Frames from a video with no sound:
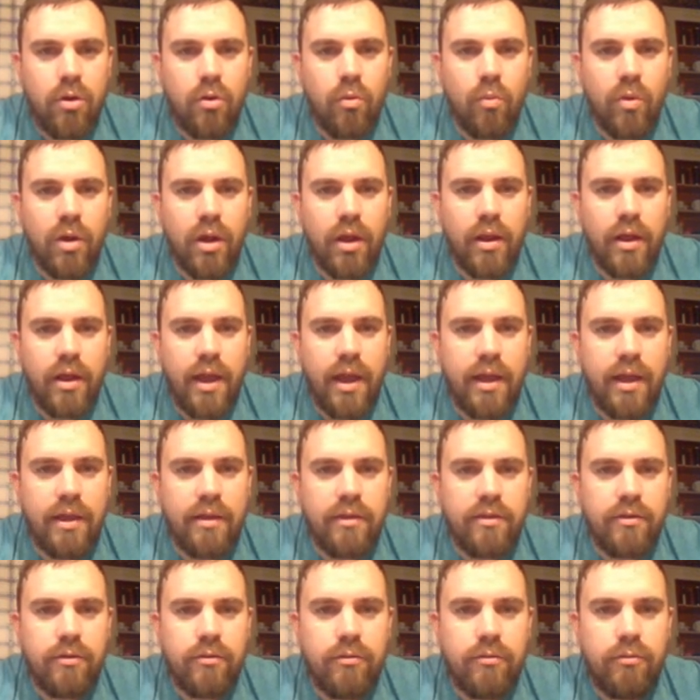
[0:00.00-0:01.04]
Well,
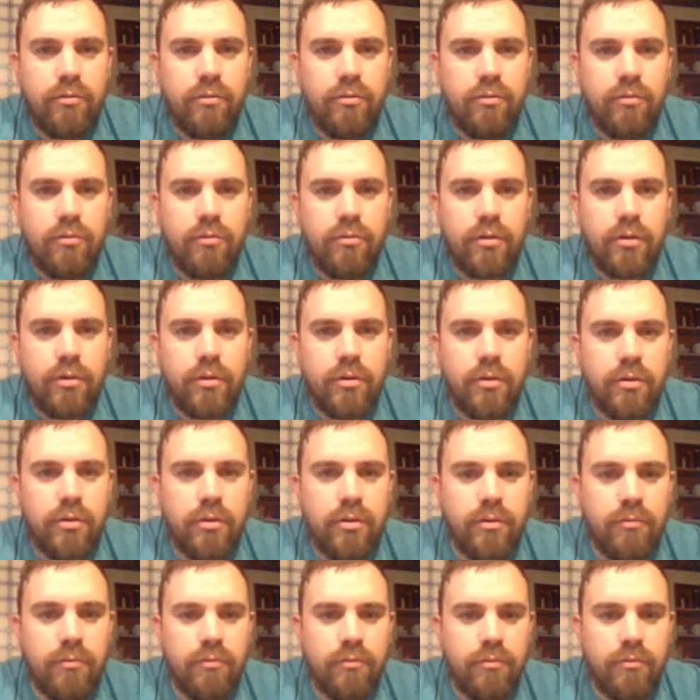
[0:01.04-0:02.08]
as you
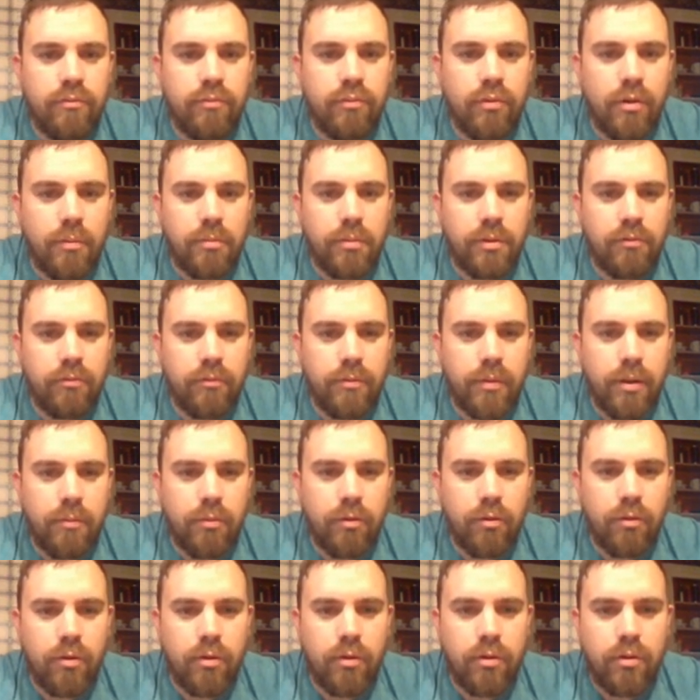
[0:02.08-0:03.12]
probably
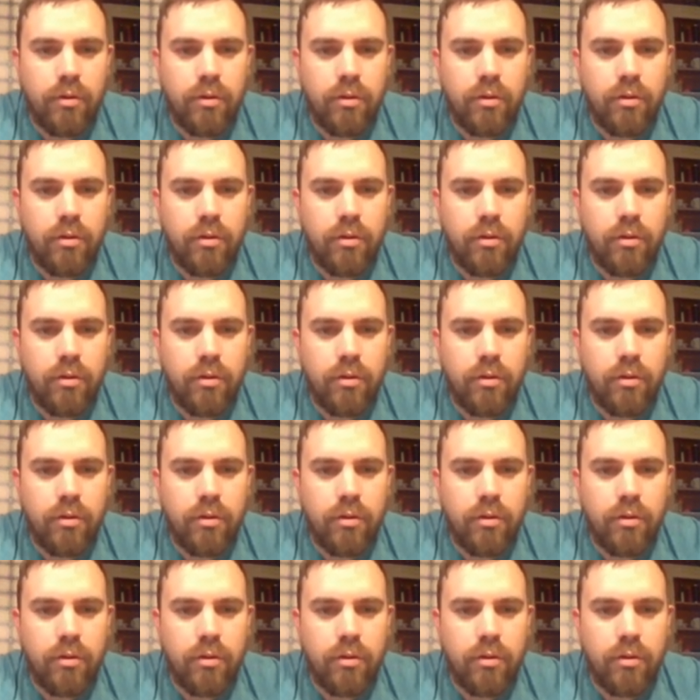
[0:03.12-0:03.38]
remember,